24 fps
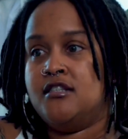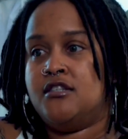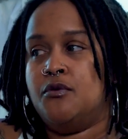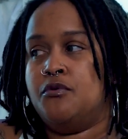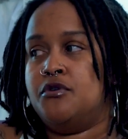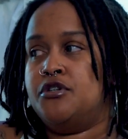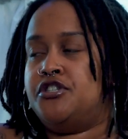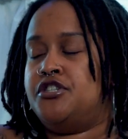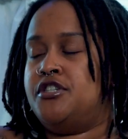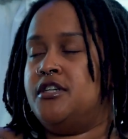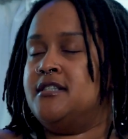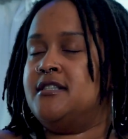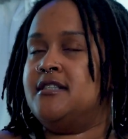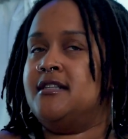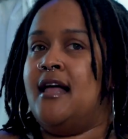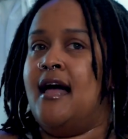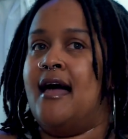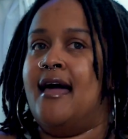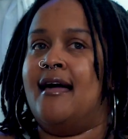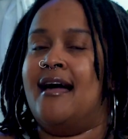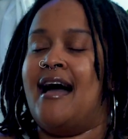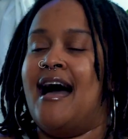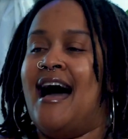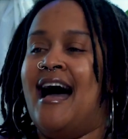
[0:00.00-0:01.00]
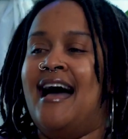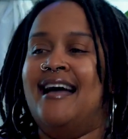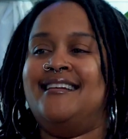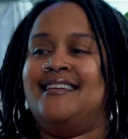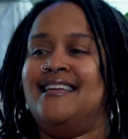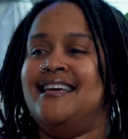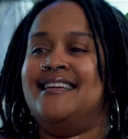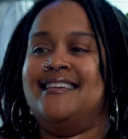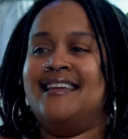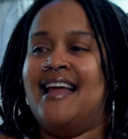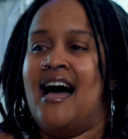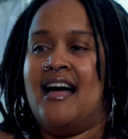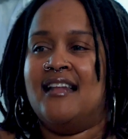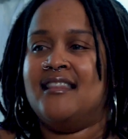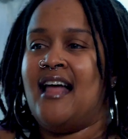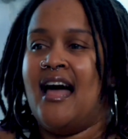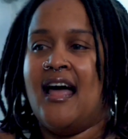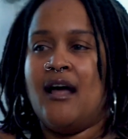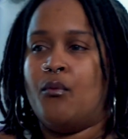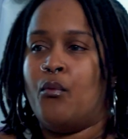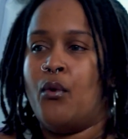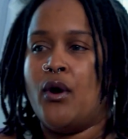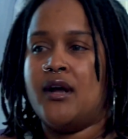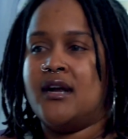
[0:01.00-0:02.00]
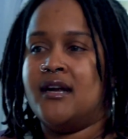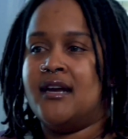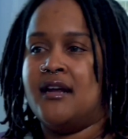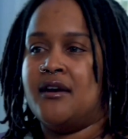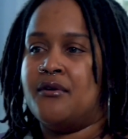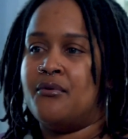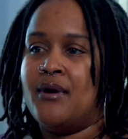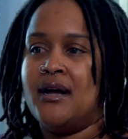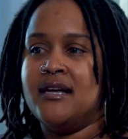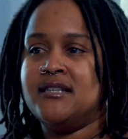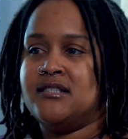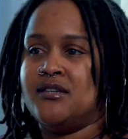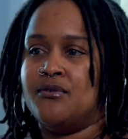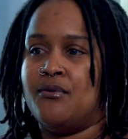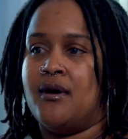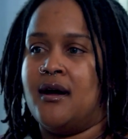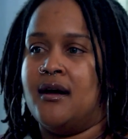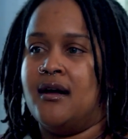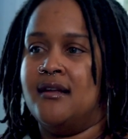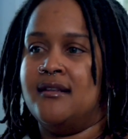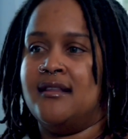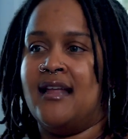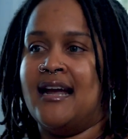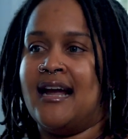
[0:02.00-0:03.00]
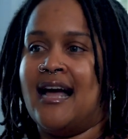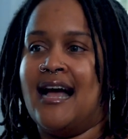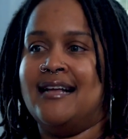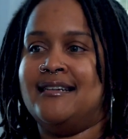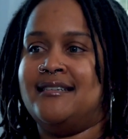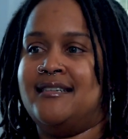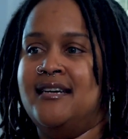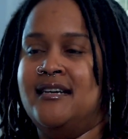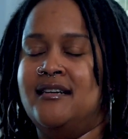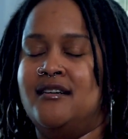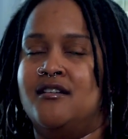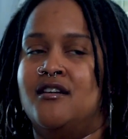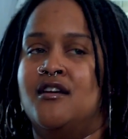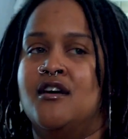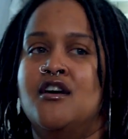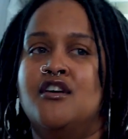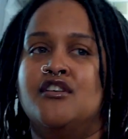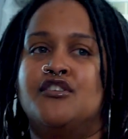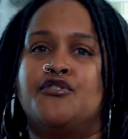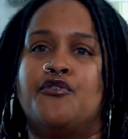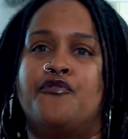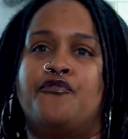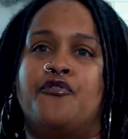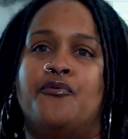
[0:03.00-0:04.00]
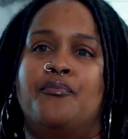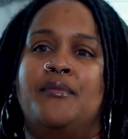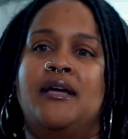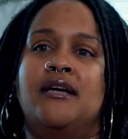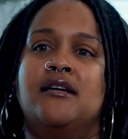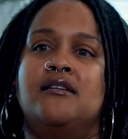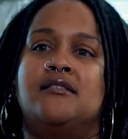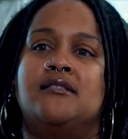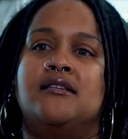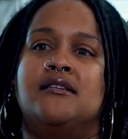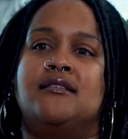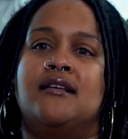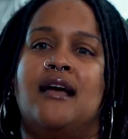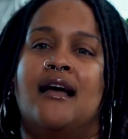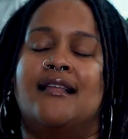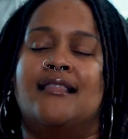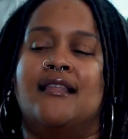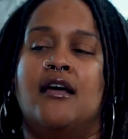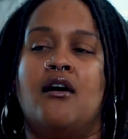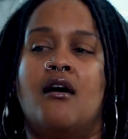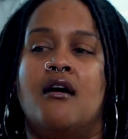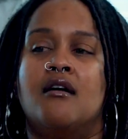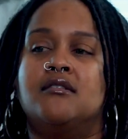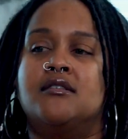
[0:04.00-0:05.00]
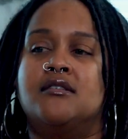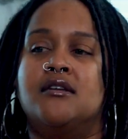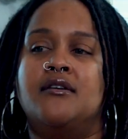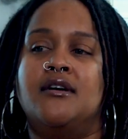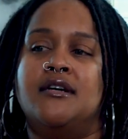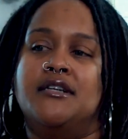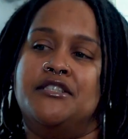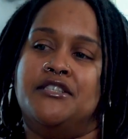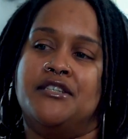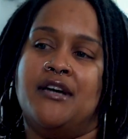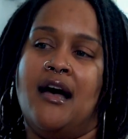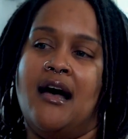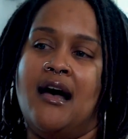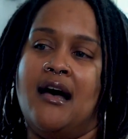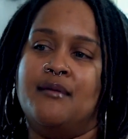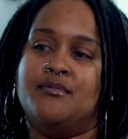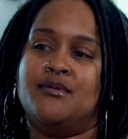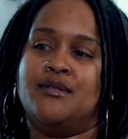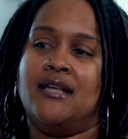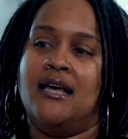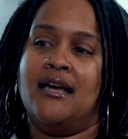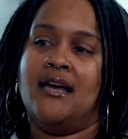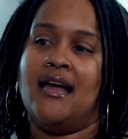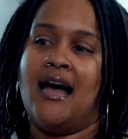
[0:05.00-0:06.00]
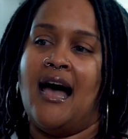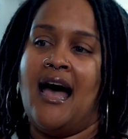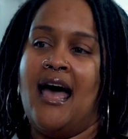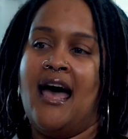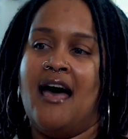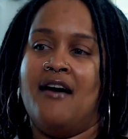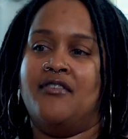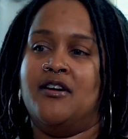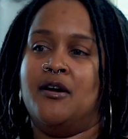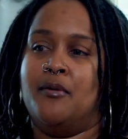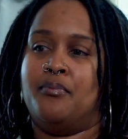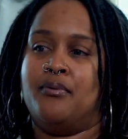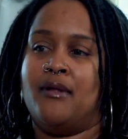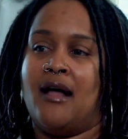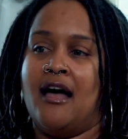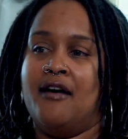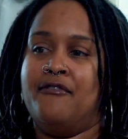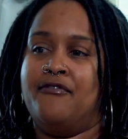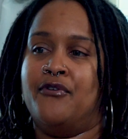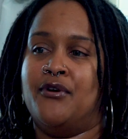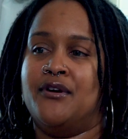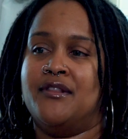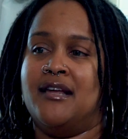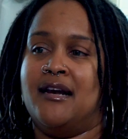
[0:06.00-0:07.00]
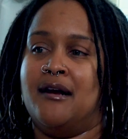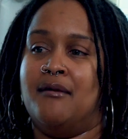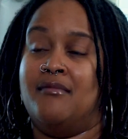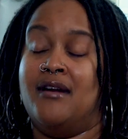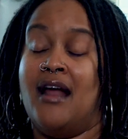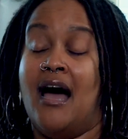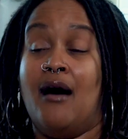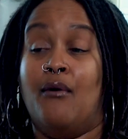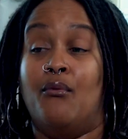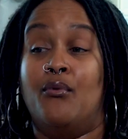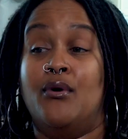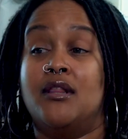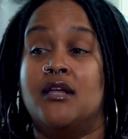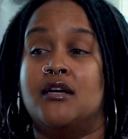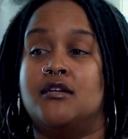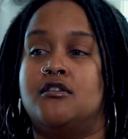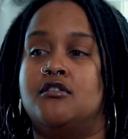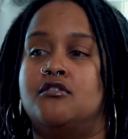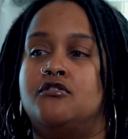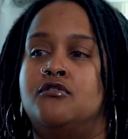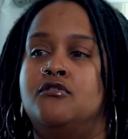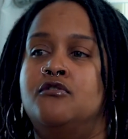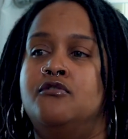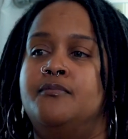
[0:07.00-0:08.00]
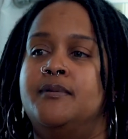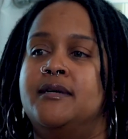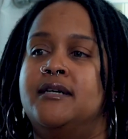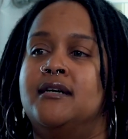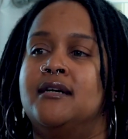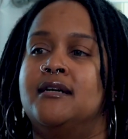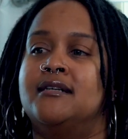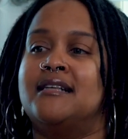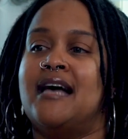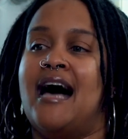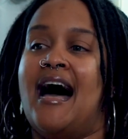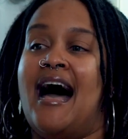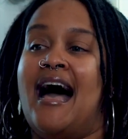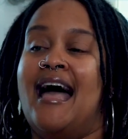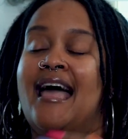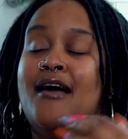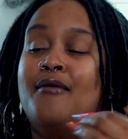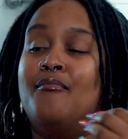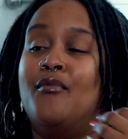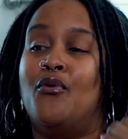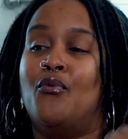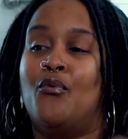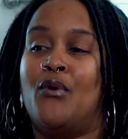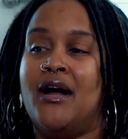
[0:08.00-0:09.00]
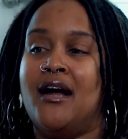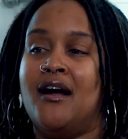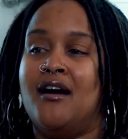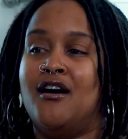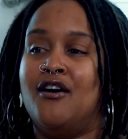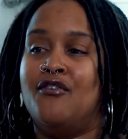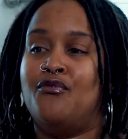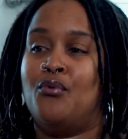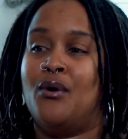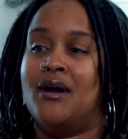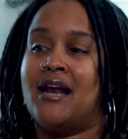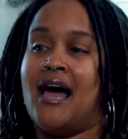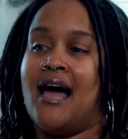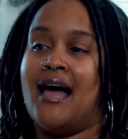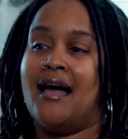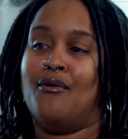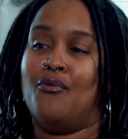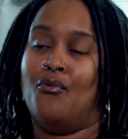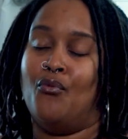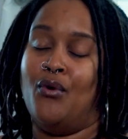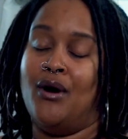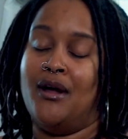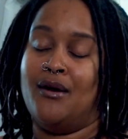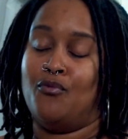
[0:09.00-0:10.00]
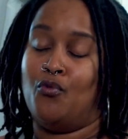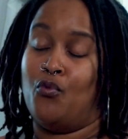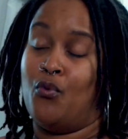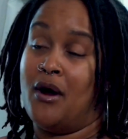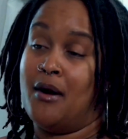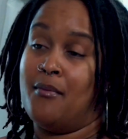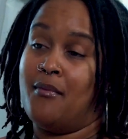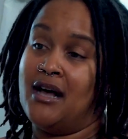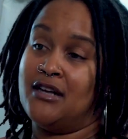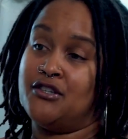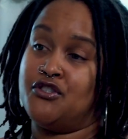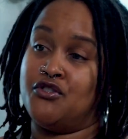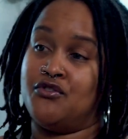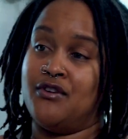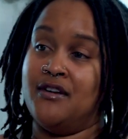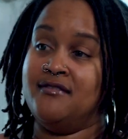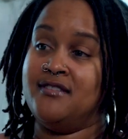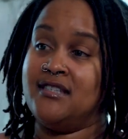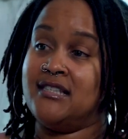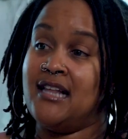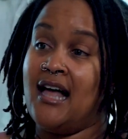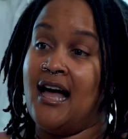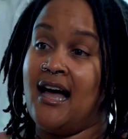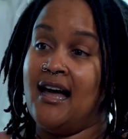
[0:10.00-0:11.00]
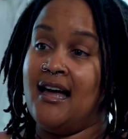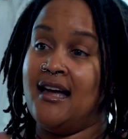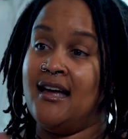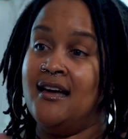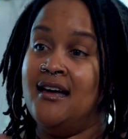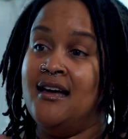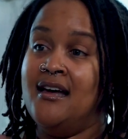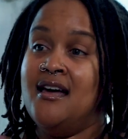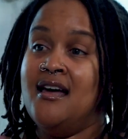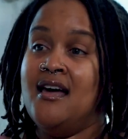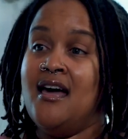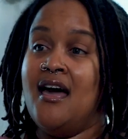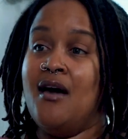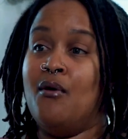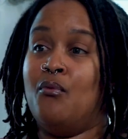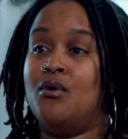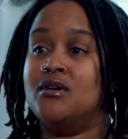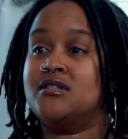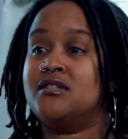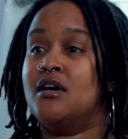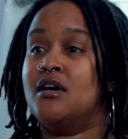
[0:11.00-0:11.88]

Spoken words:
So it's just like, I did not like working at a restaurant. Like, I didn't. So for me, it's just like, there are certain jobs that I haven't applied for that I'm not willing to do because I am aware of where my strengths lie and what's